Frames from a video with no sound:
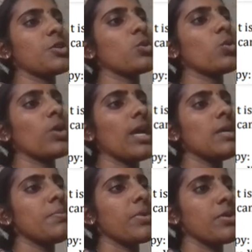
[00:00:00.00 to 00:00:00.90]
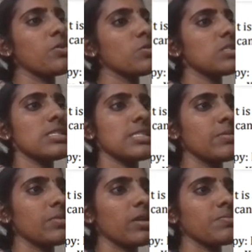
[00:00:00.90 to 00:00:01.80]
to help reduce the
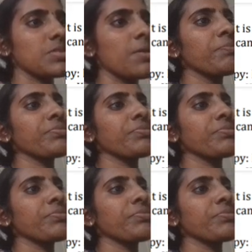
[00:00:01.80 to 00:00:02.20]
symptoms.